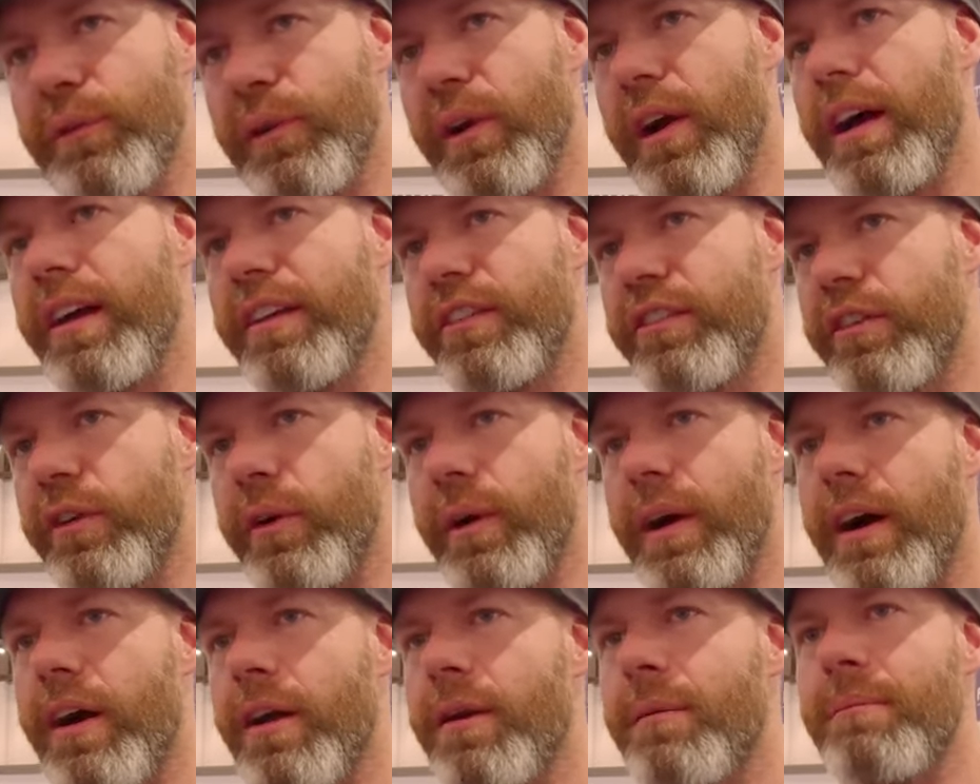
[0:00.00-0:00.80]
for us to
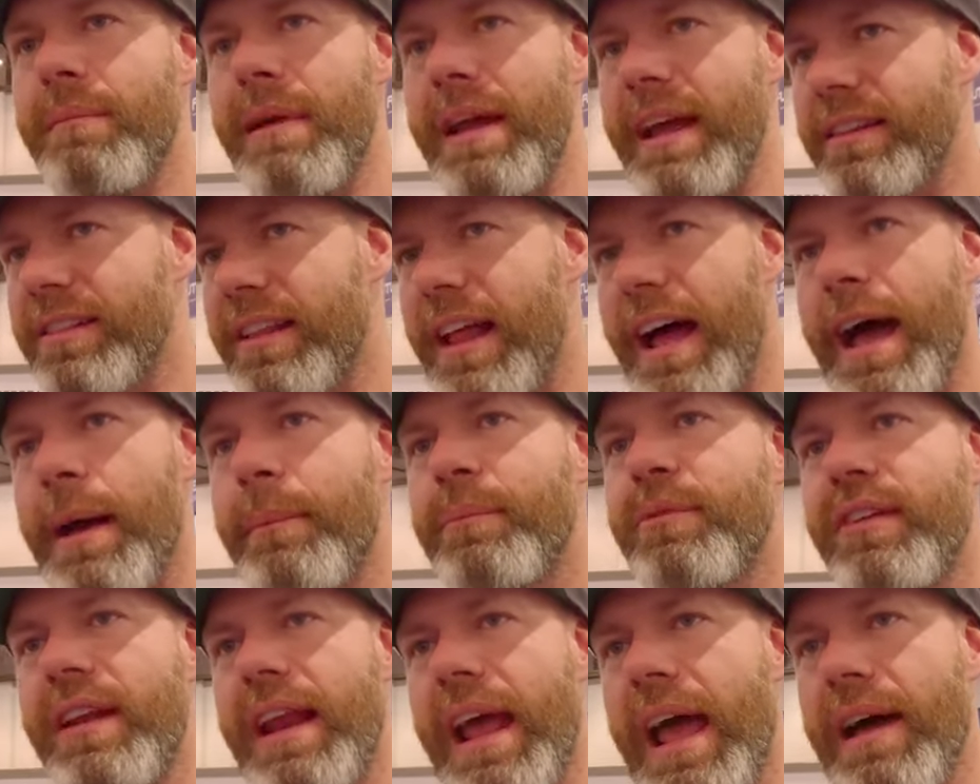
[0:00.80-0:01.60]
go out and make
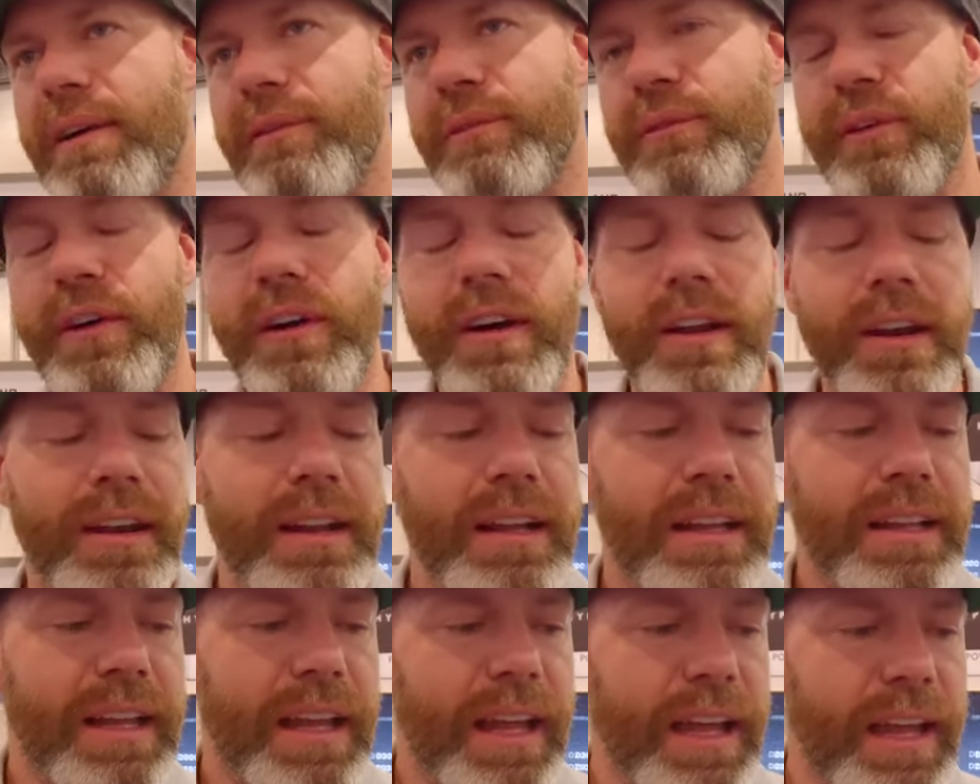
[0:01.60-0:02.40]
laps and have fun
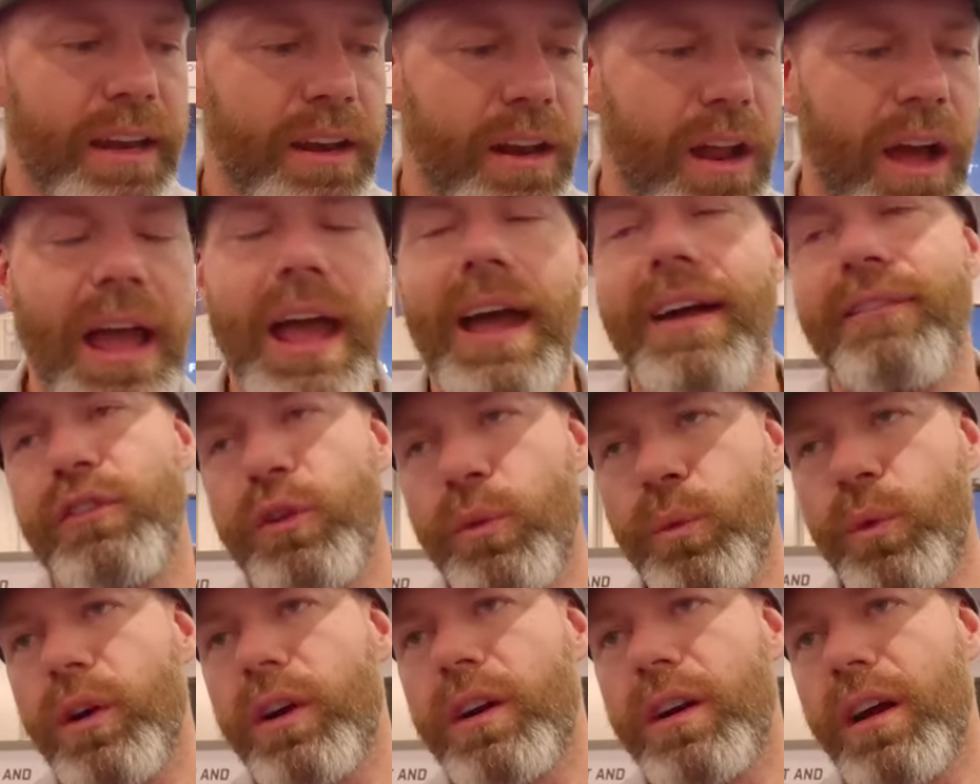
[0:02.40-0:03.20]
and not have
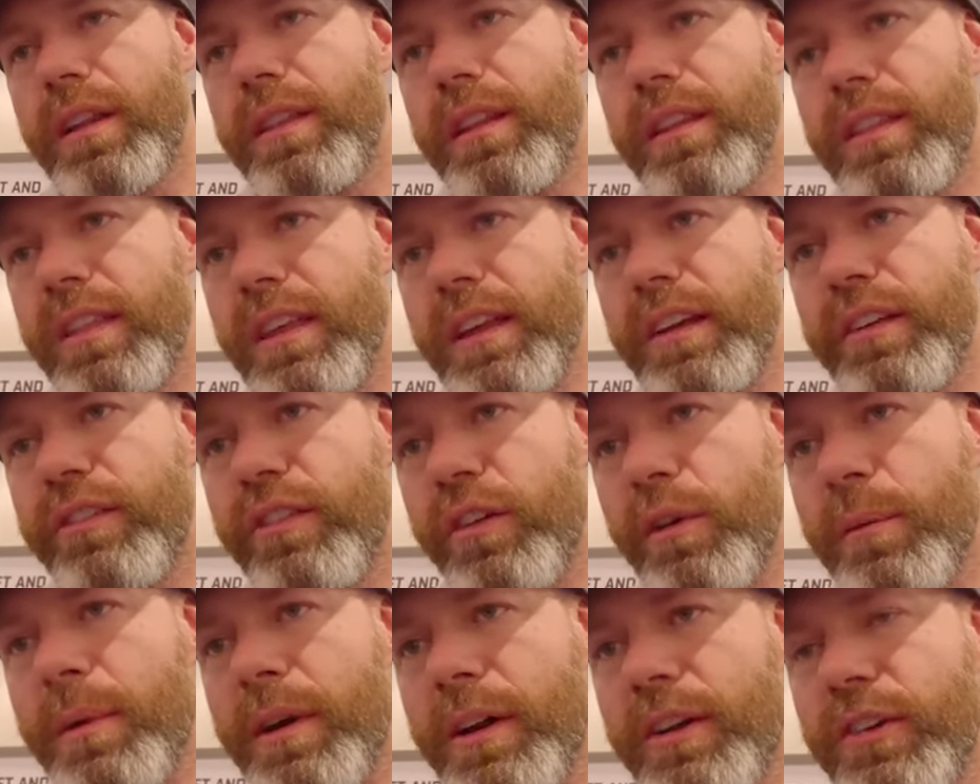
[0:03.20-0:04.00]
to work on the thing
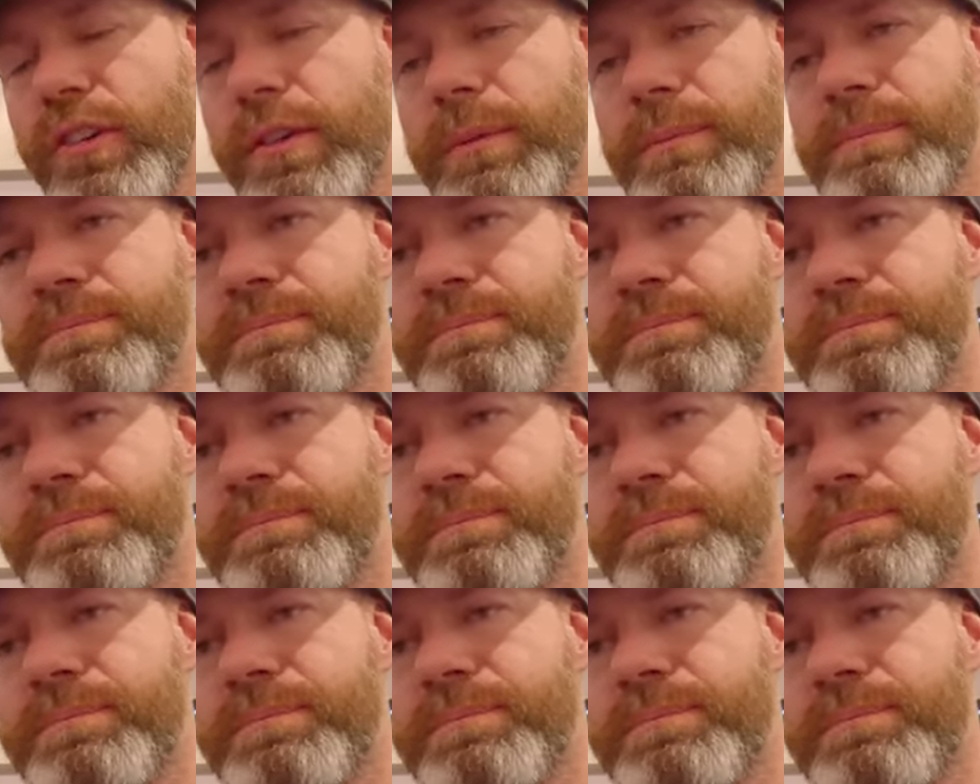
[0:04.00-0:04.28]
so much.